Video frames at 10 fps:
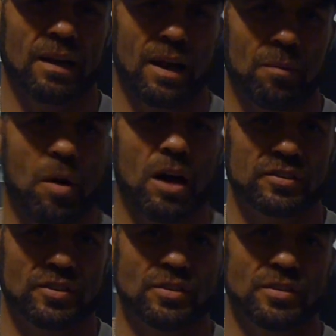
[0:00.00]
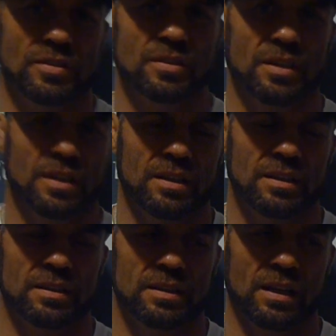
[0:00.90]
A lot of boxers that
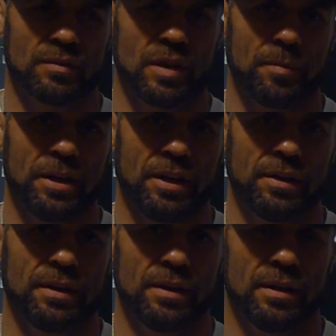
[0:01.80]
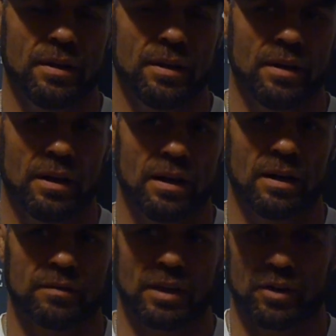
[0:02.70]
have come in.
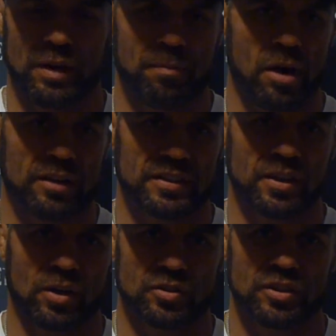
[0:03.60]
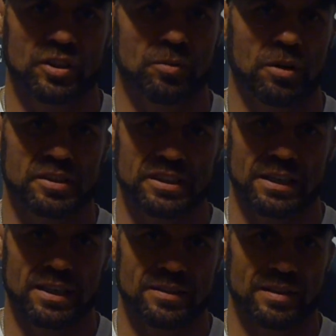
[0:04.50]
I've got a great boxing coach, Gil
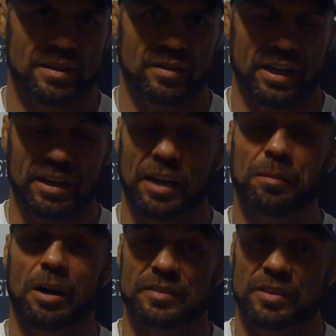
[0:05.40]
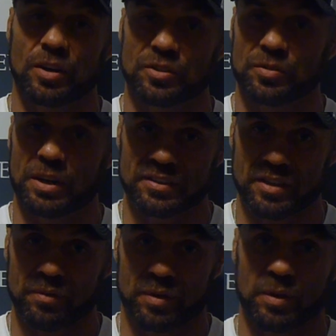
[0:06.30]
Martinez, and a great kickboxing coach, Ray
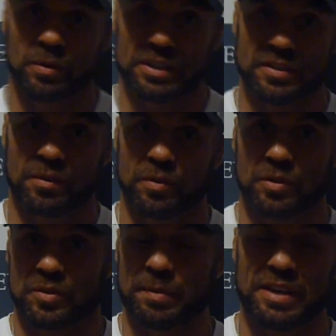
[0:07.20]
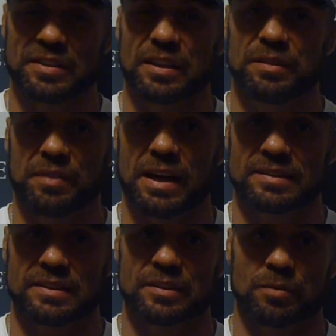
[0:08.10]
Seppo. And Ray Seppo is amazingly
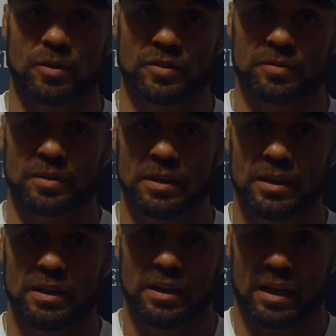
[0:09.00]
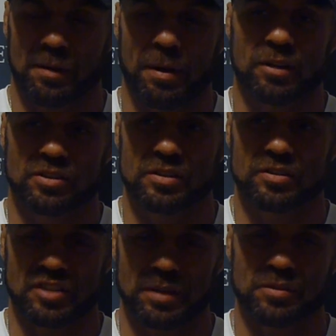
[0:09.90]
fast and explosive, and
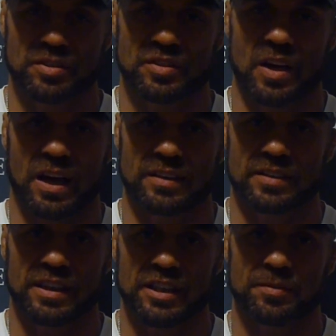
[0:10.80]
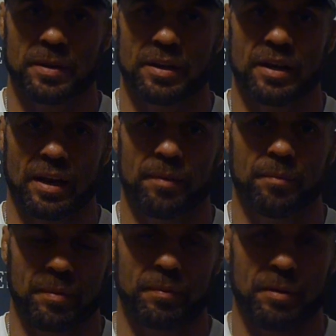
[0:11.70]
about James's size. And he's been
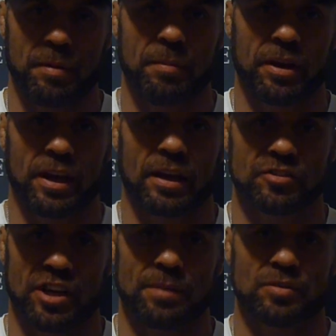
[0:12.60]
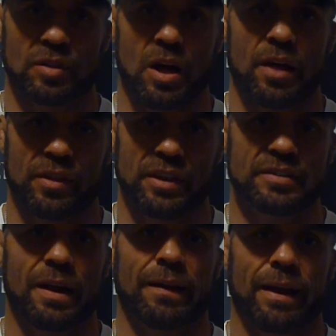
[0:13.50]
mimicking James a lot the
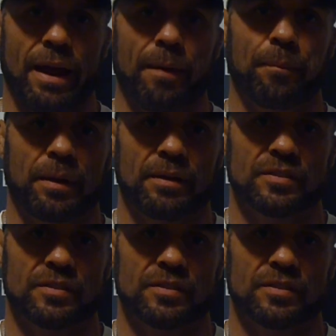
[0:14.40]
entire camp.